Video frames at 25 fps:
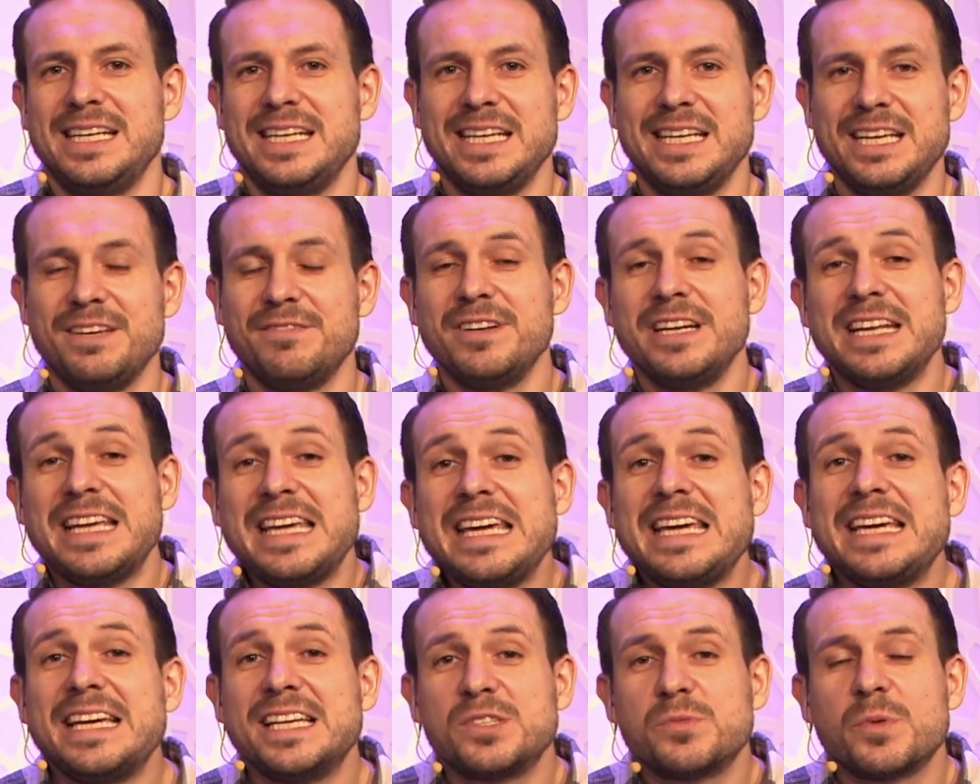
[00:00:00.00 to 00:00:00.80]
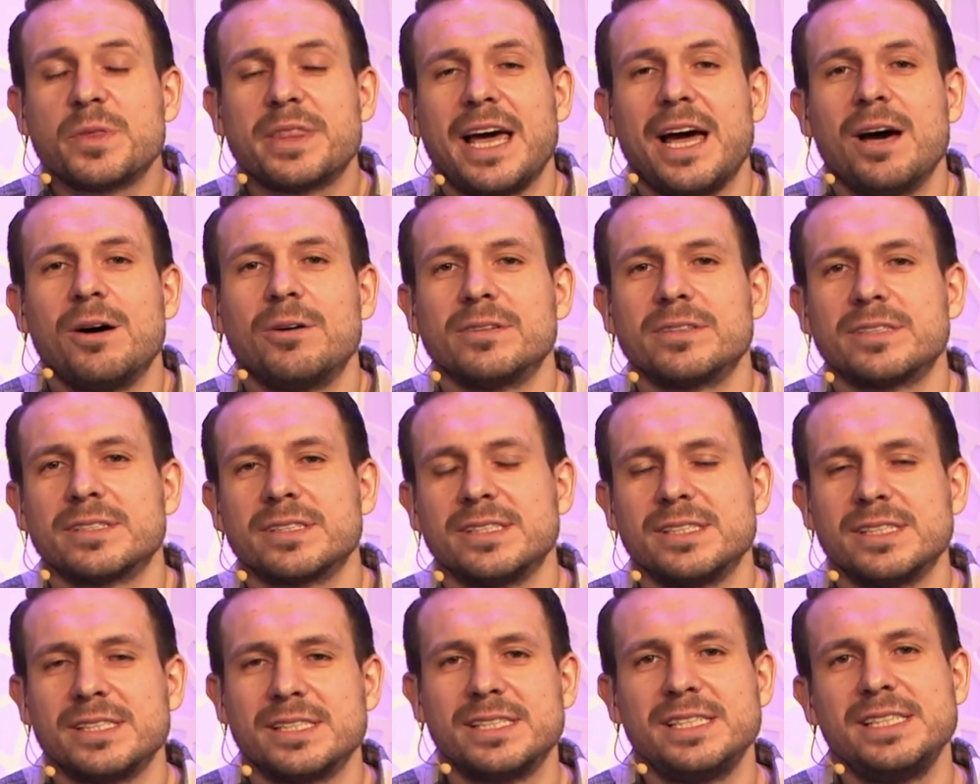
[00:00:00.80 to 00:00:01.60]
even he is without
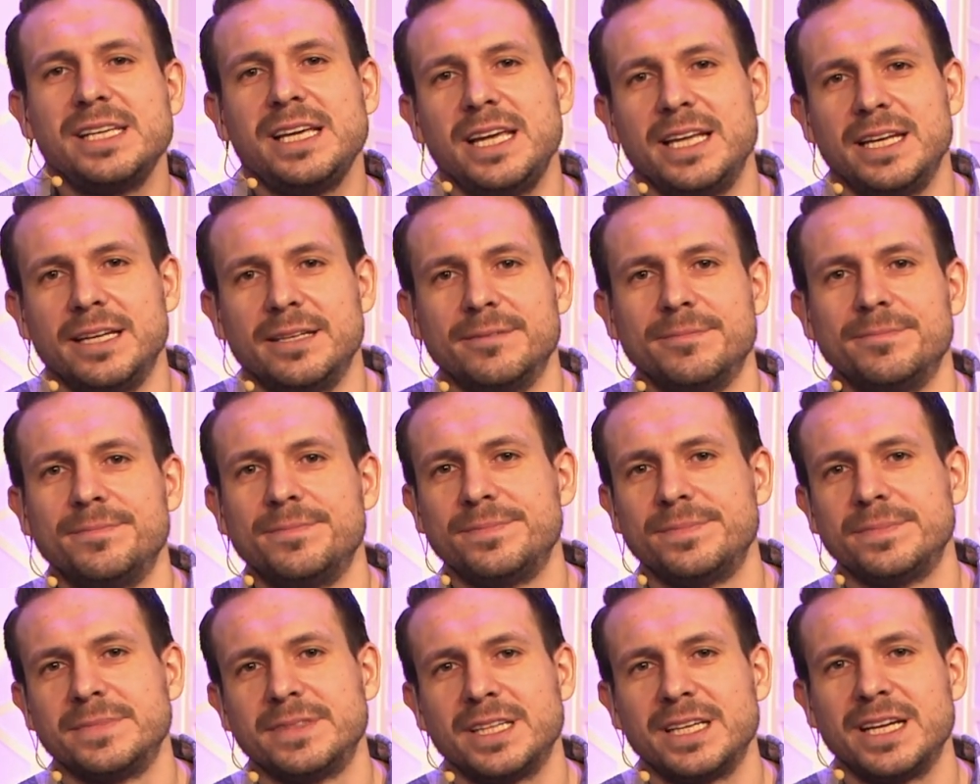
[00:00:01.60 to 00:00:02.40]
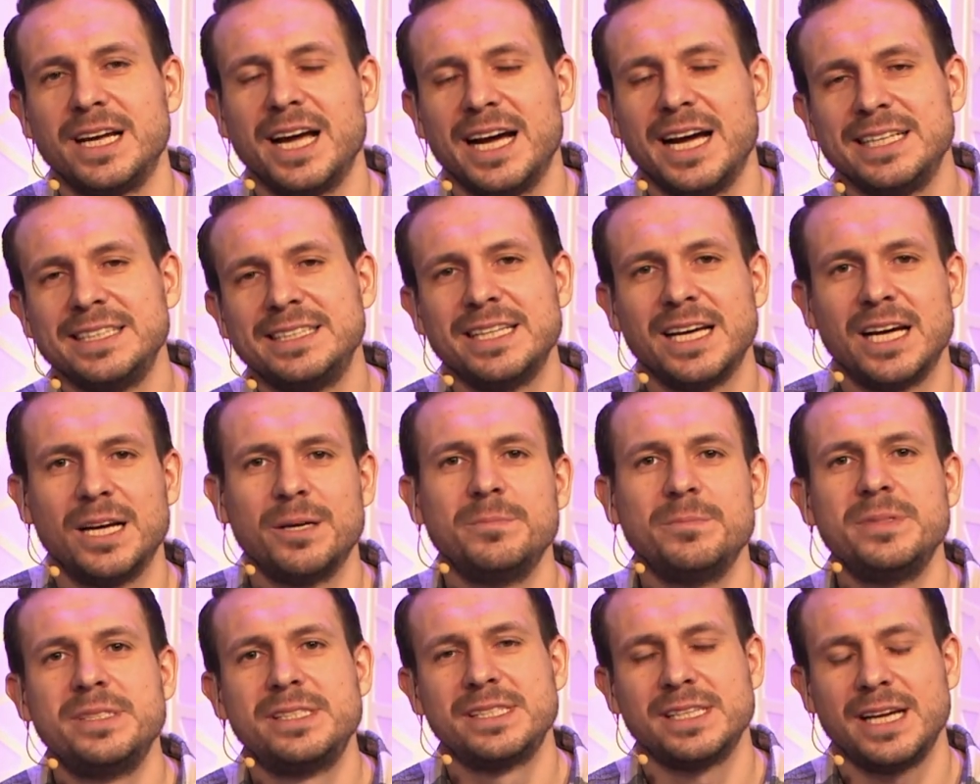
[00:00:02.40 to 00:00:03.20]
sin, the guy
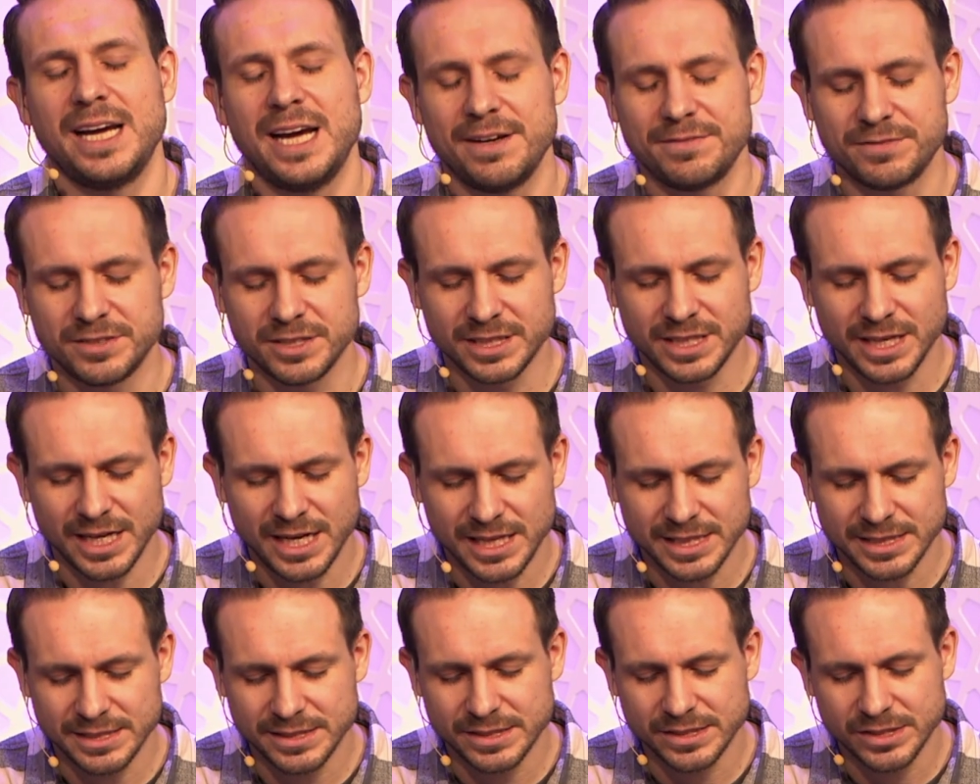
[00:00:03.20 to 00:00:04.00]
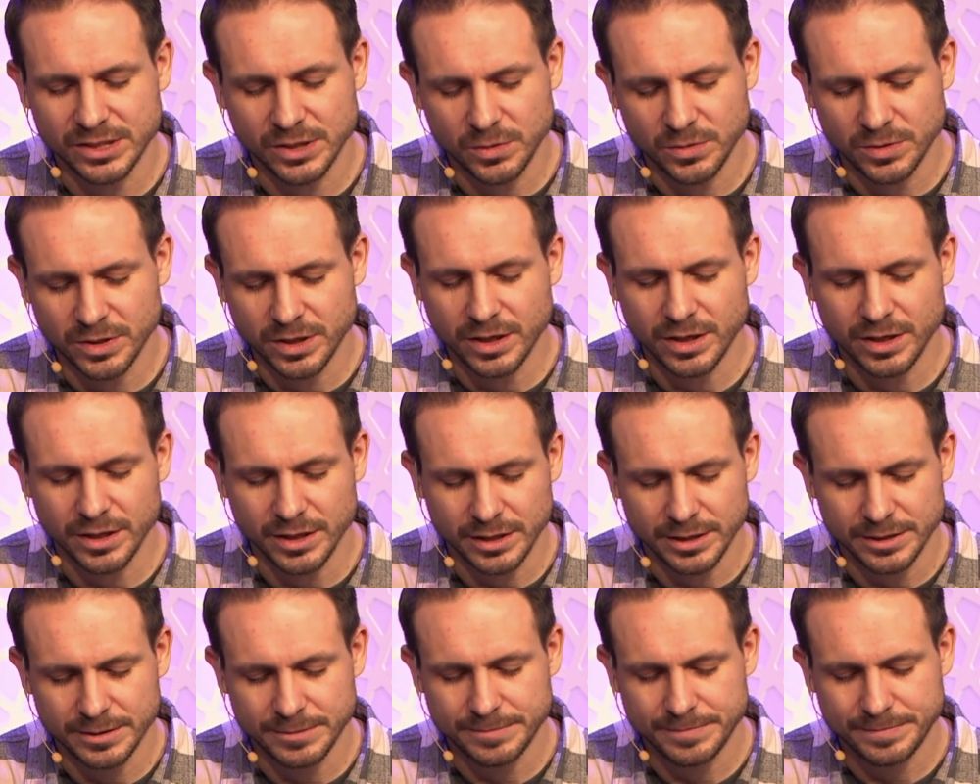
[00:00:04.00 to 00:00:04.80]
dubbed after God's own heart.